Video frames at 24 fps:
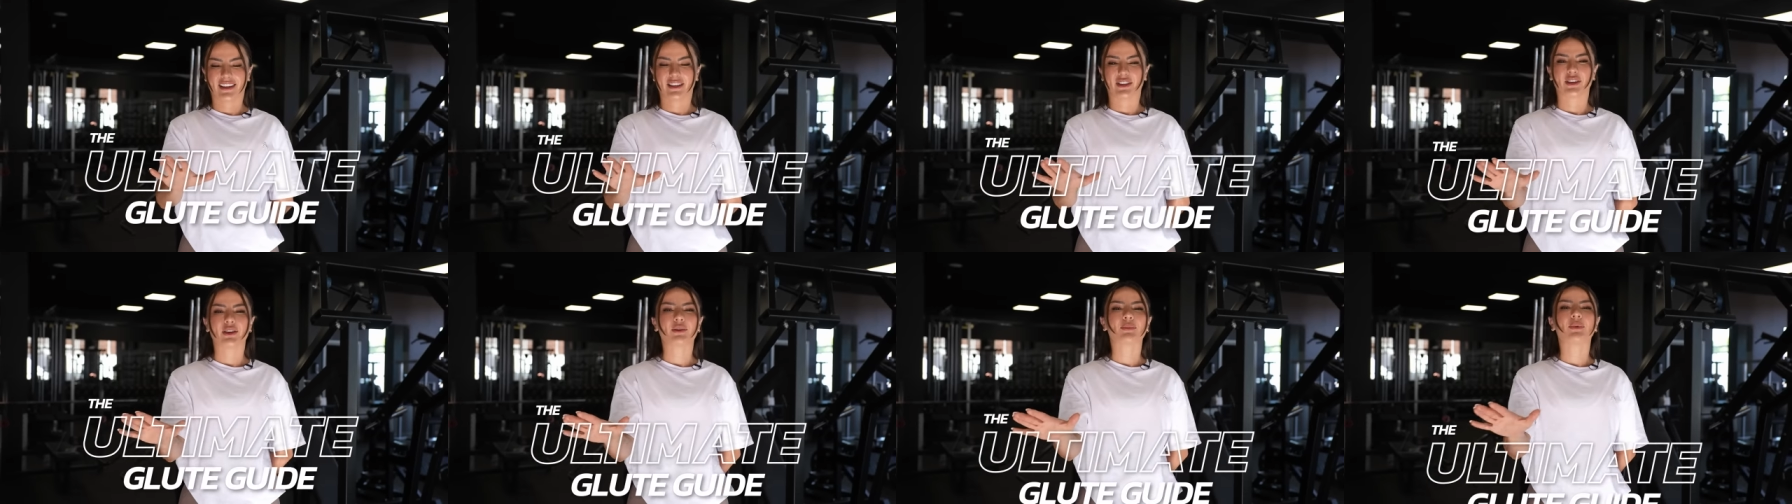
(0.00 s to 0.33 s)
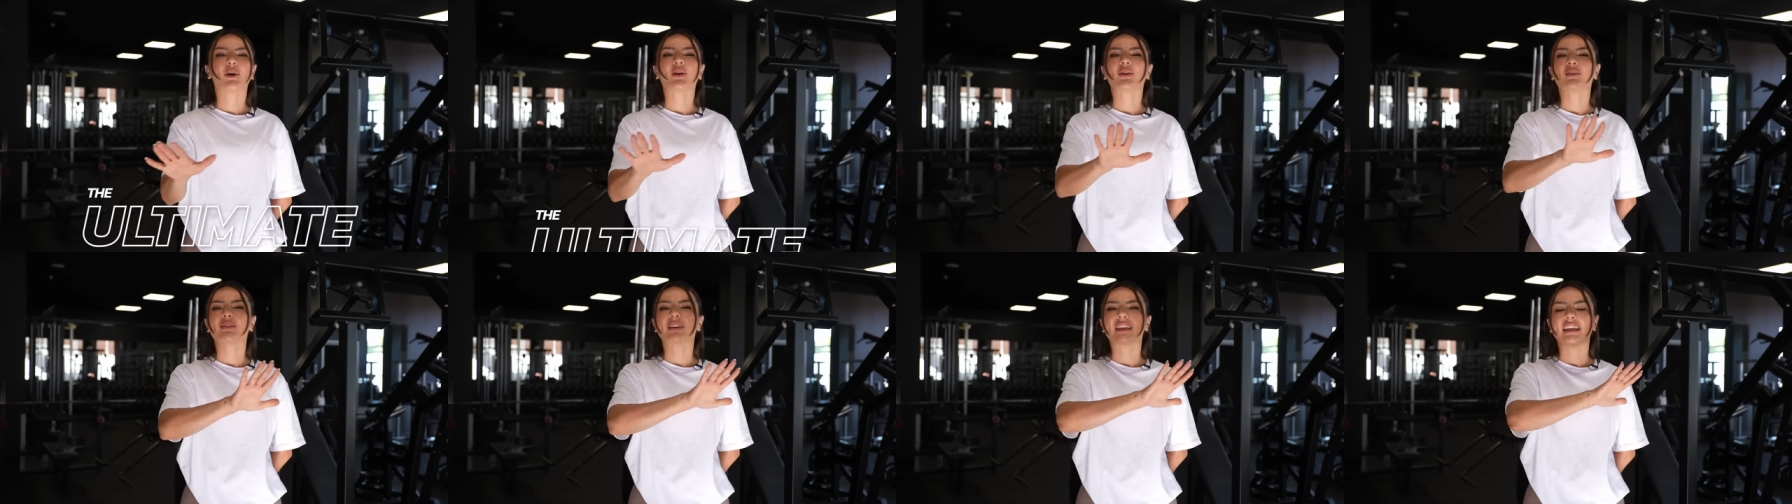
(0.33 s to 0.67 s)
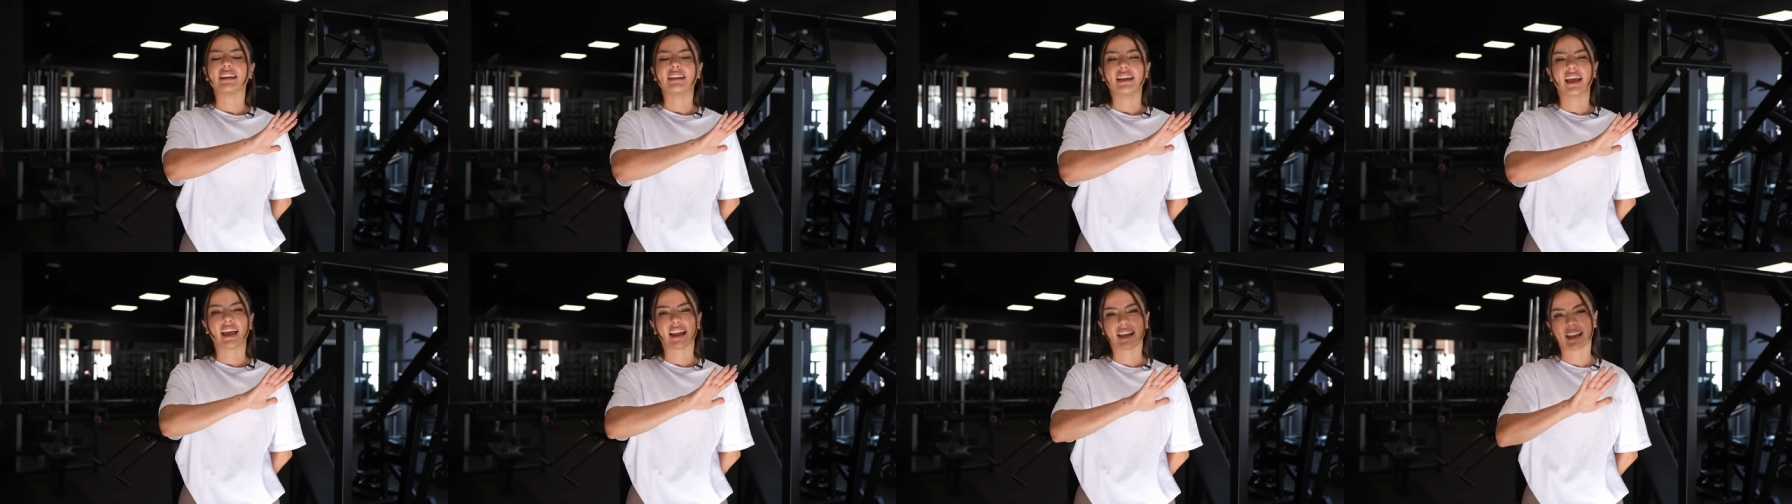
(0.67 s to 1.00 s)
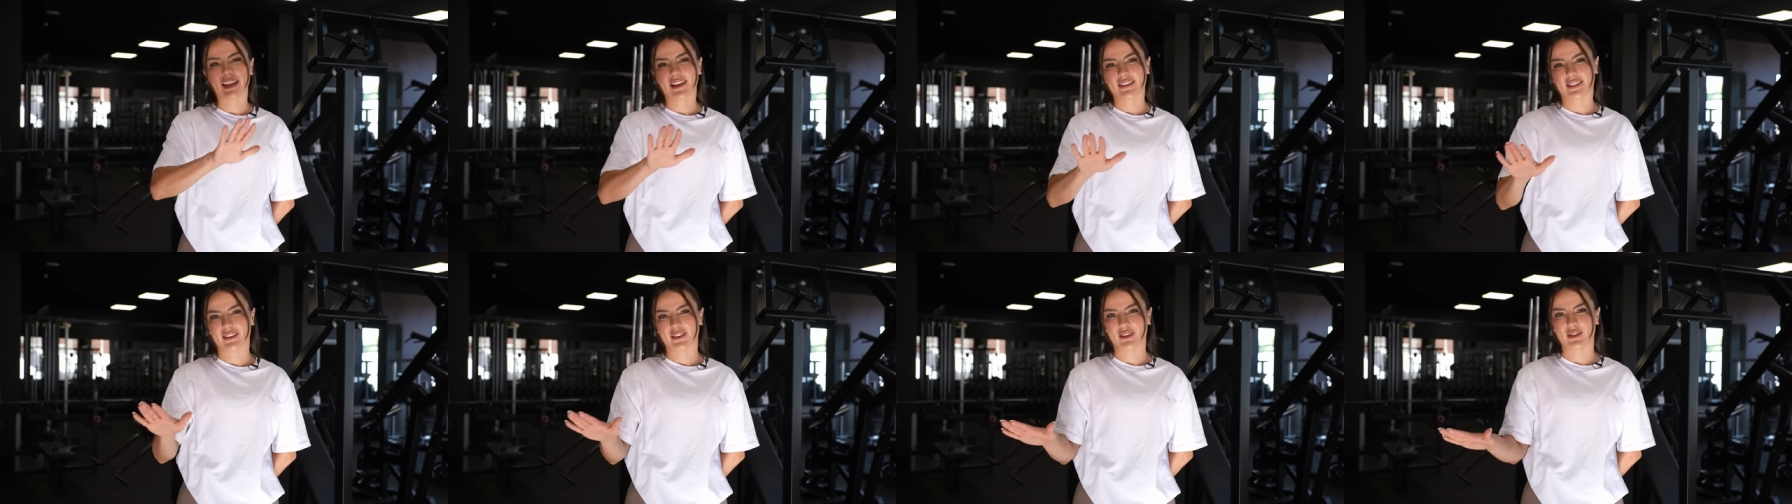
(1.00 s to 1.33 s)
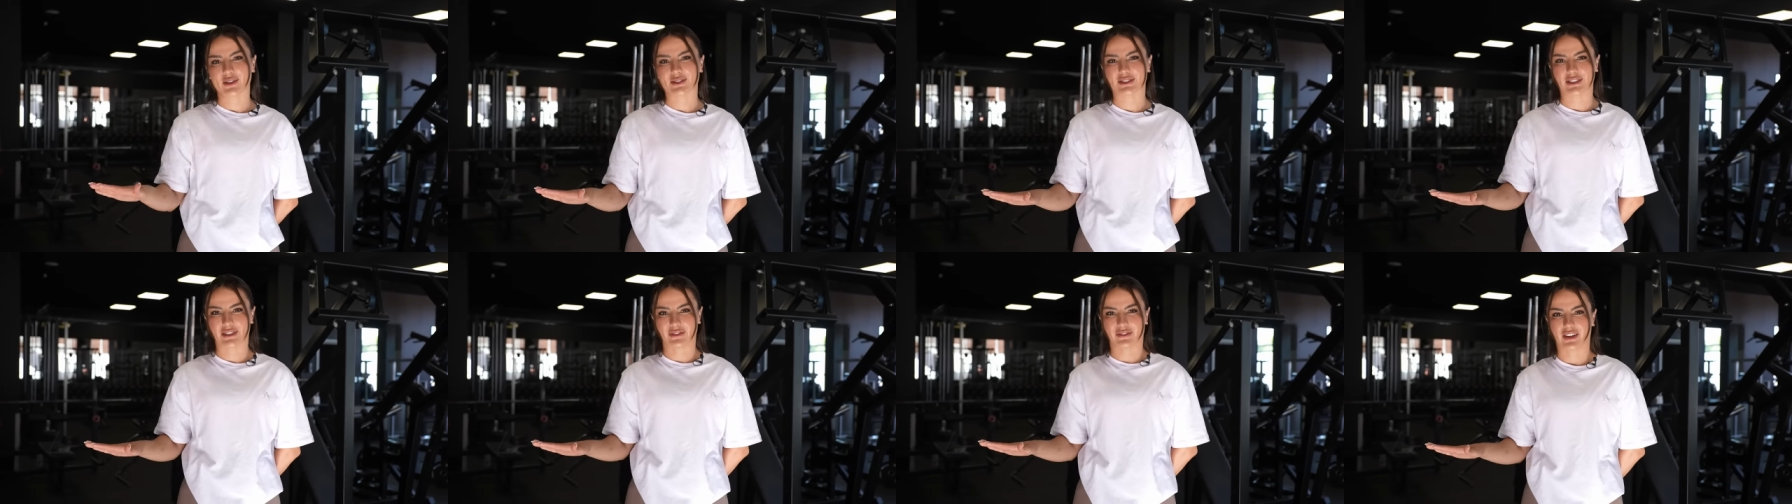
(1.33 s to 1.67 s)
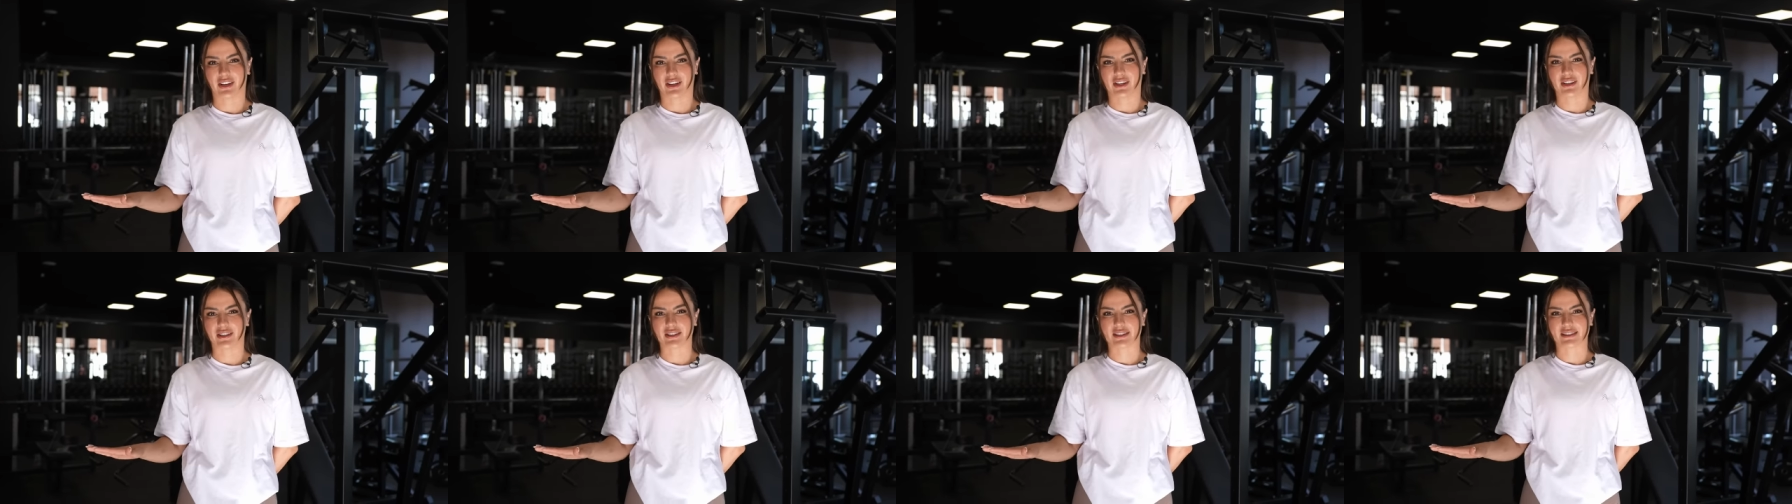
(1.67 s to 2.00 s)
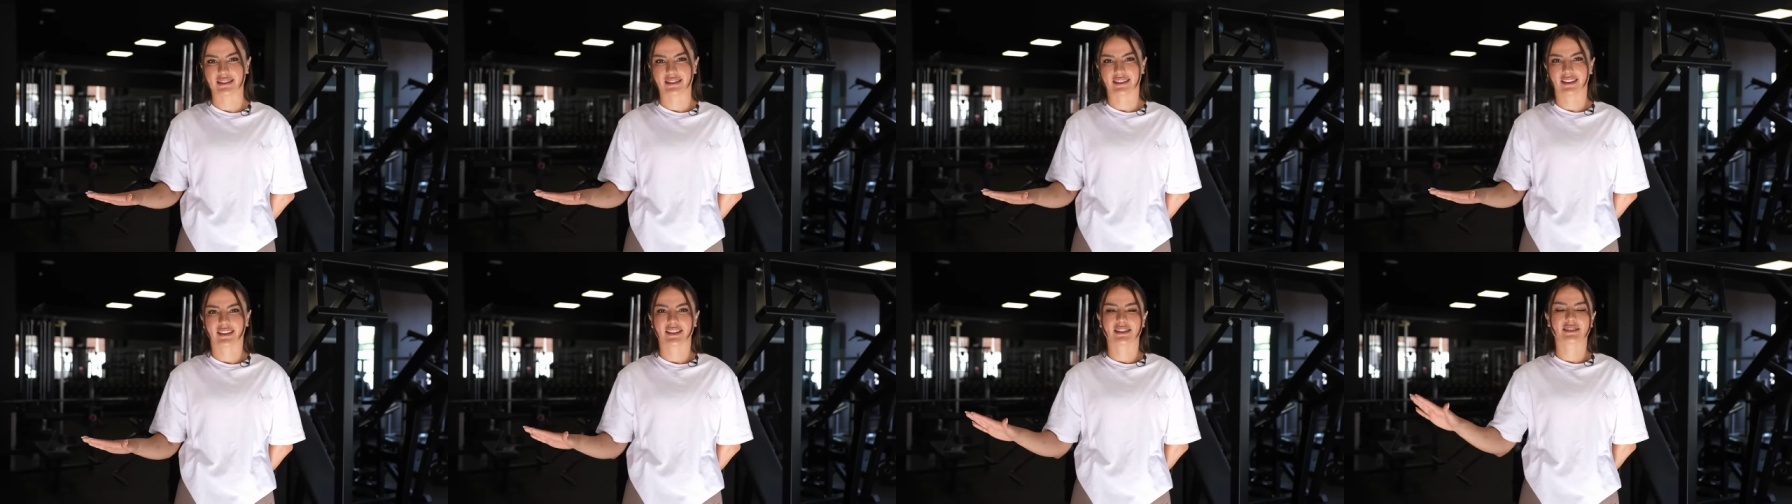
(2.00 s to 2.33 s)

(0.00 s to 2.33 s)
You won't need any other YouTube videos.